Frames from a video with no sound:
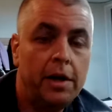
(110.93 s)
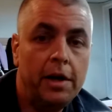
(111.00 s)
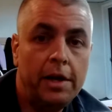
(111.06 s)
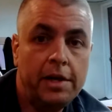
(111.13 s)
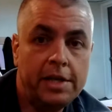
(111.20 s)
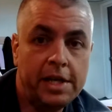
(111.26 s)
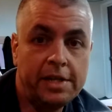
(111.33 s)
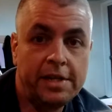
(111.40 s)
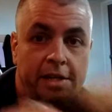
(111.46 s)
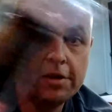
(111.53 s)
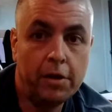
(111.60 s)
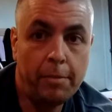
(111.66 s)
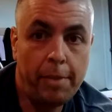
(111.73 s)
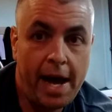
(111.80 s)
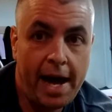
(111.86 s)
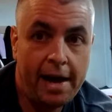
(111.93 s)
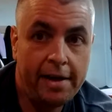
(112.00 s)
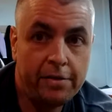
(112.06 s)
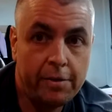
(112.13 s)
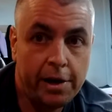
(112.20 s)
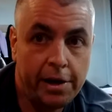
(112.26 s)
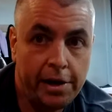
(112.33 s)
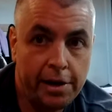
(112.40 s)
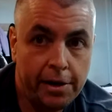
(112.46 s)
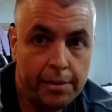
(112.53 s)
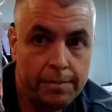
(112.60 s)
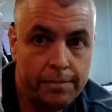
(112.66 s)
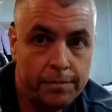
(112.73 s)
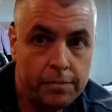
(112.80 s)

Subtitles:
It takes these little pads right here.